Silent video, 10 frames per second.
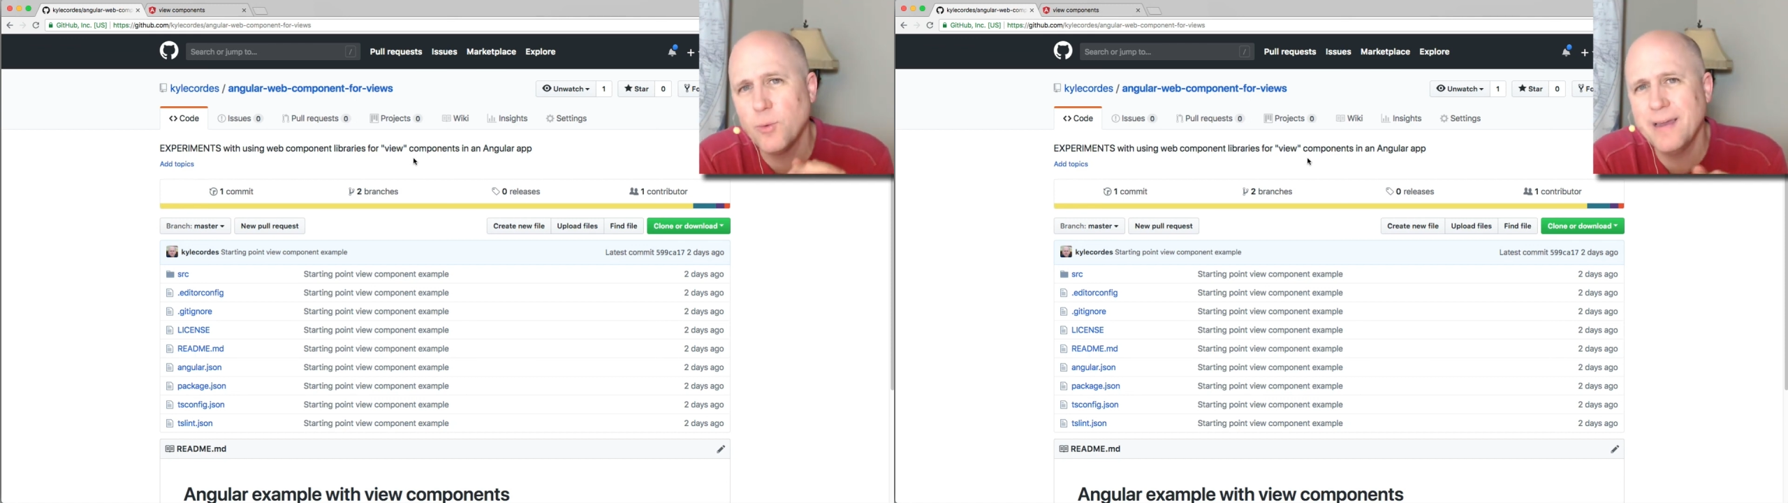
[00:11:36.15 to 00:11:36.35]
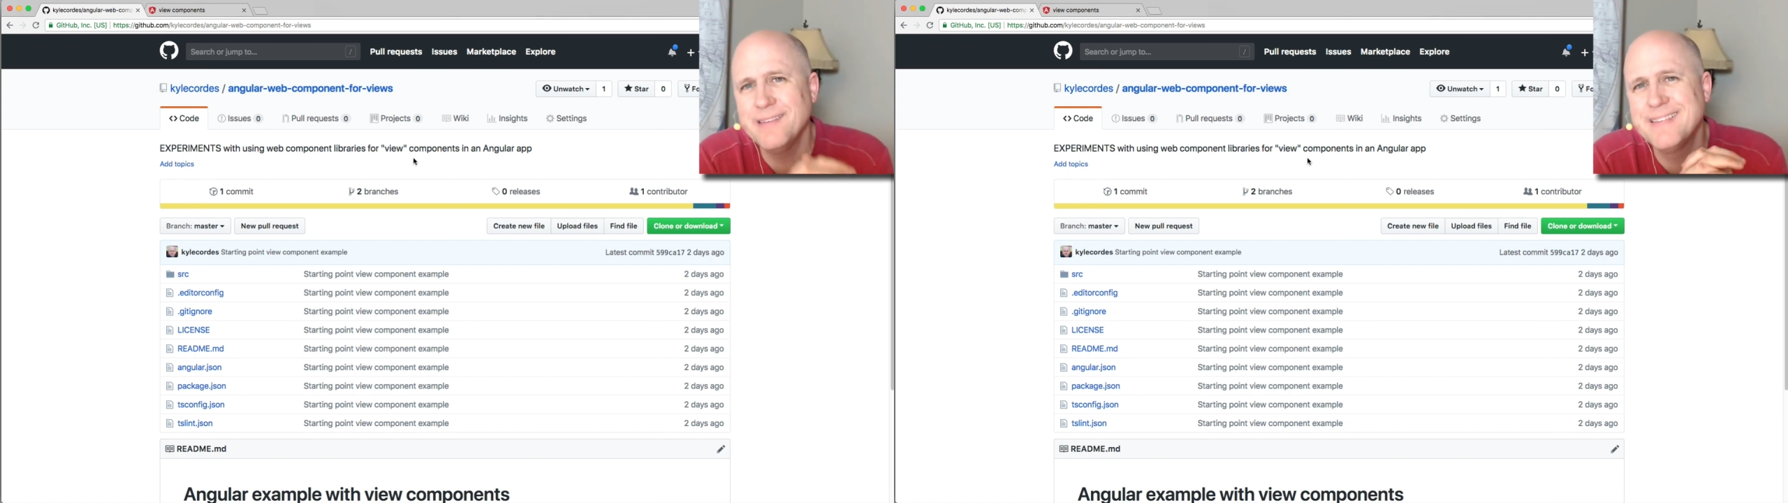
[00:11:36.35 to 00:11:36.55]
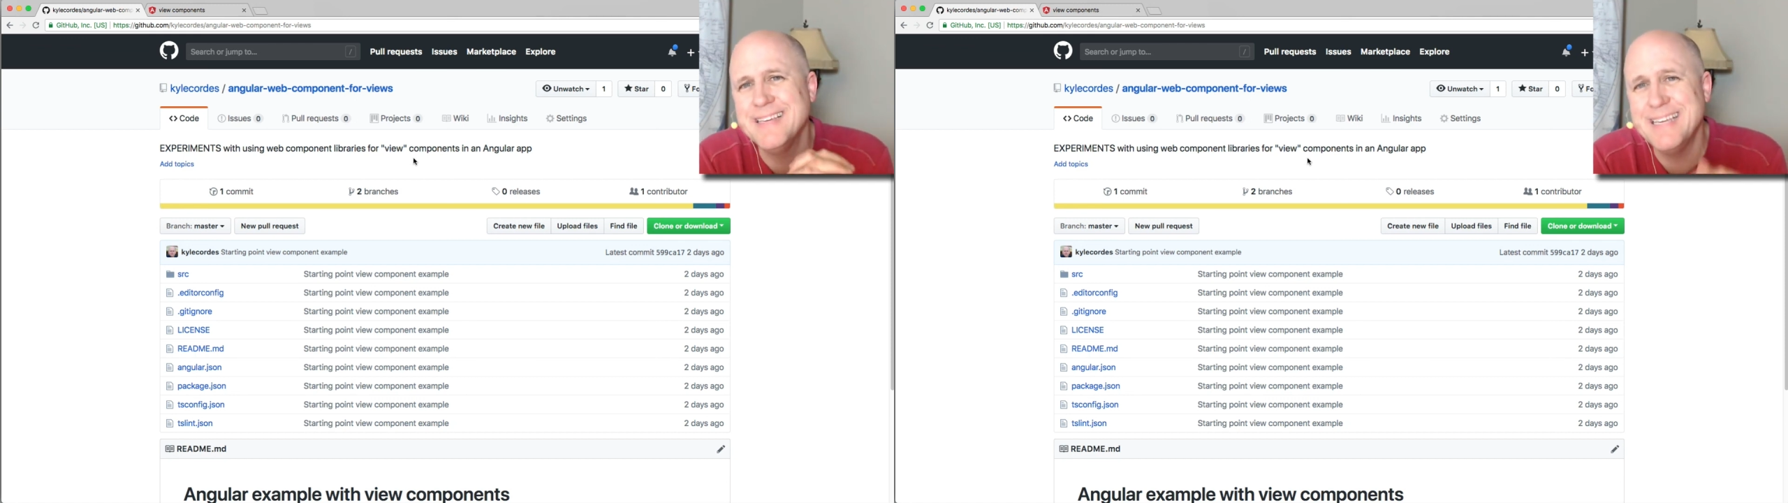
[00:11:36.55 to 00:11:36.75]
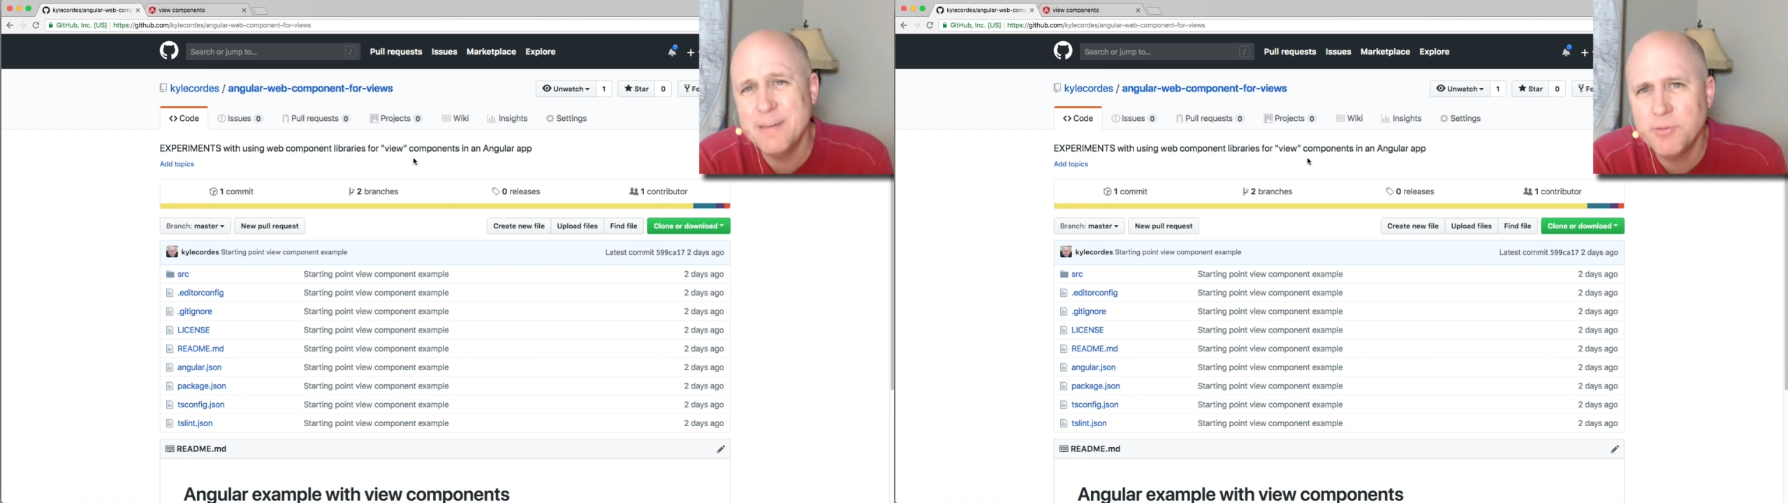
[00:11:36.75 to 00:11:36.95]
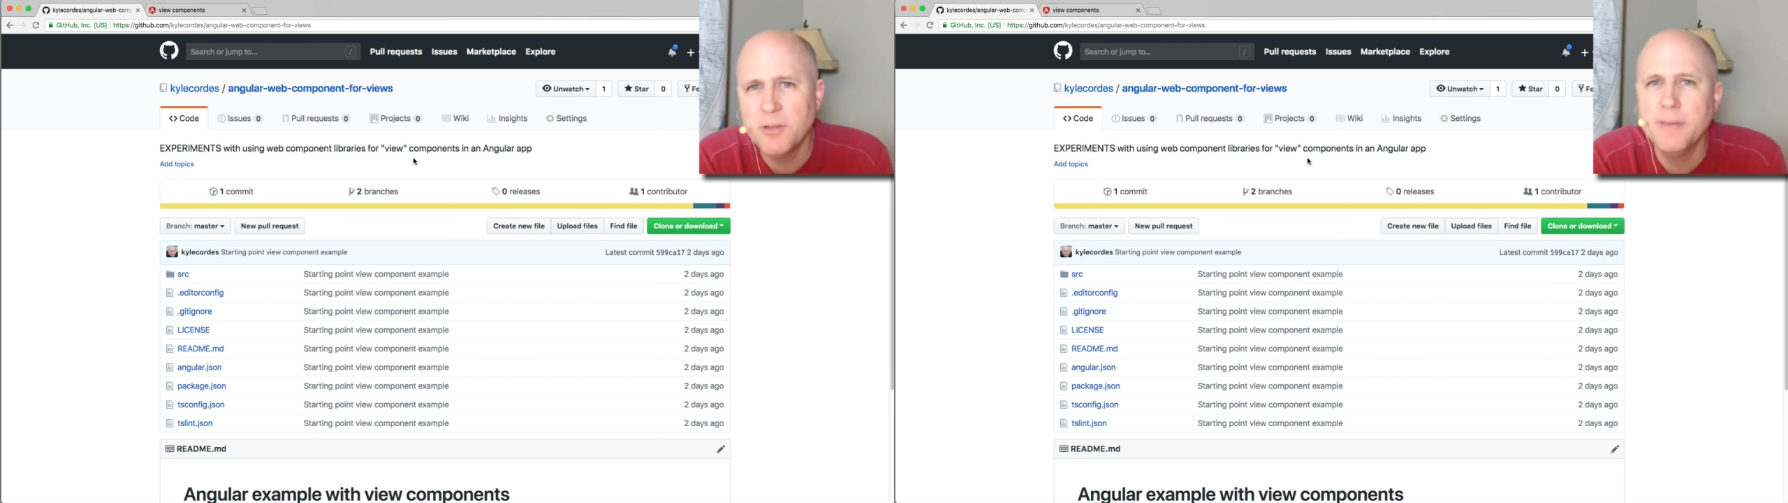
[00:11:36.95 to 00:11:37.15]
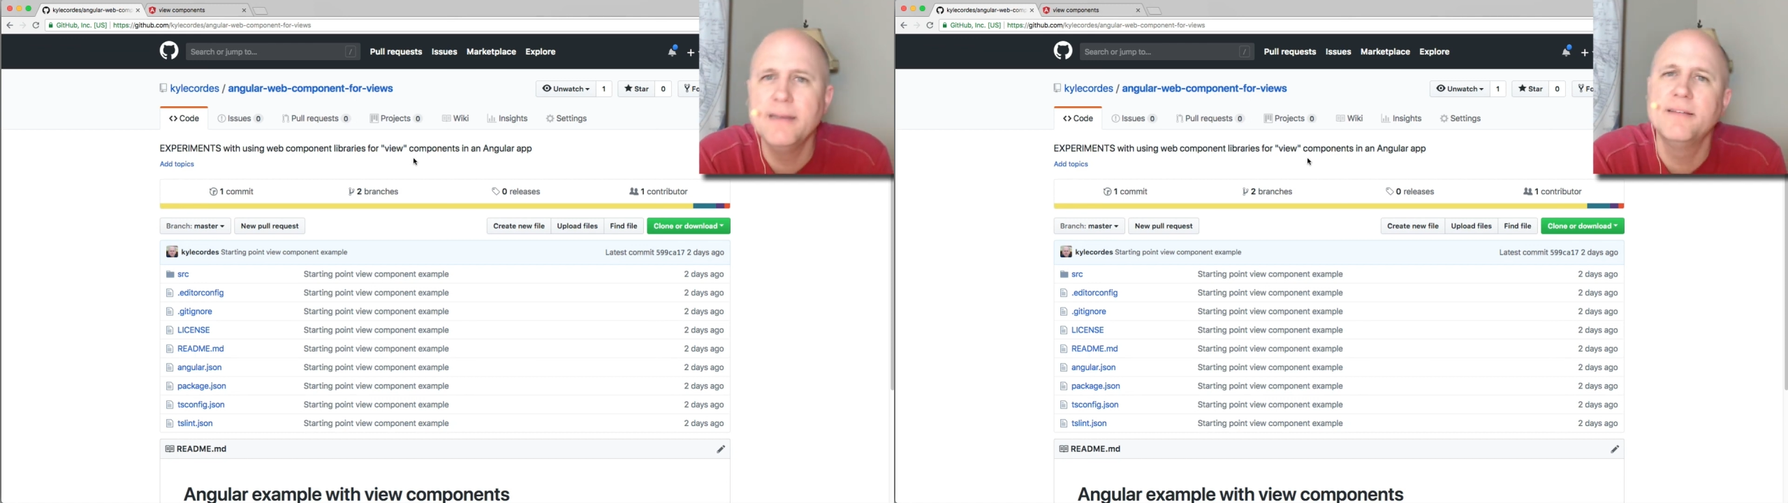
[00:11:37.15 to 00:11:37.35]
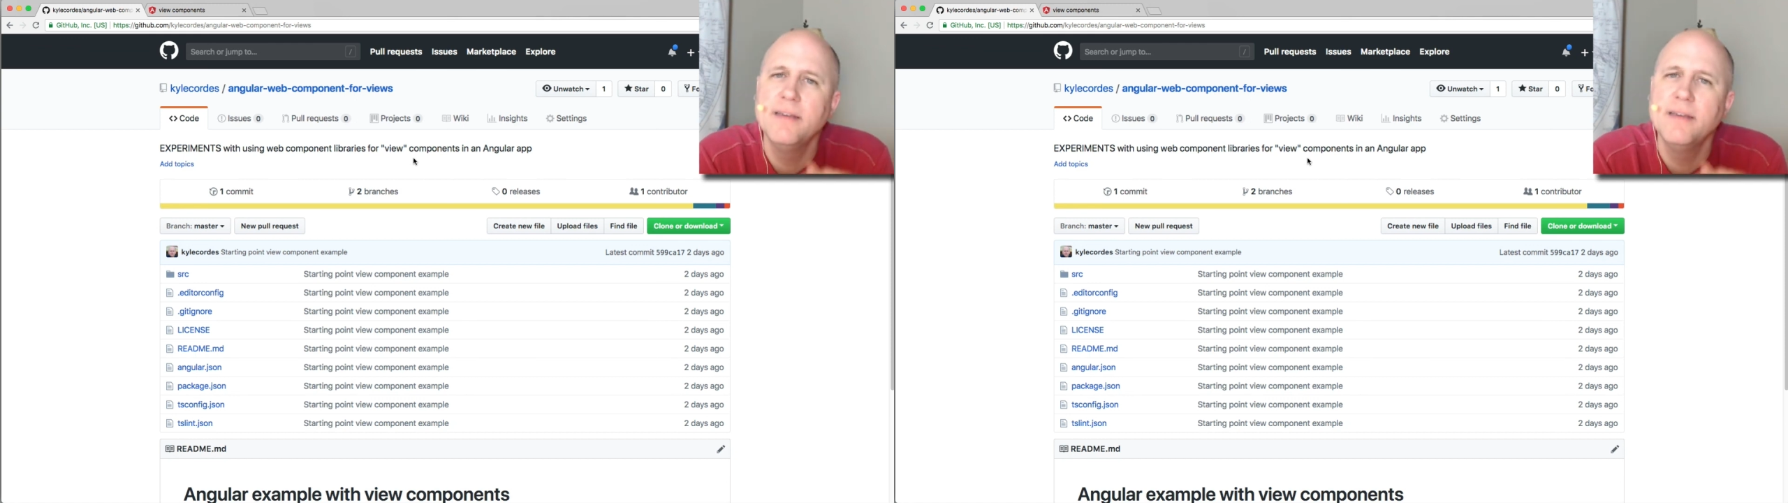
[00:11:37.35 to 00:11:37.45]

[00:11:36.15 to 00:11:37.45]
ways to implement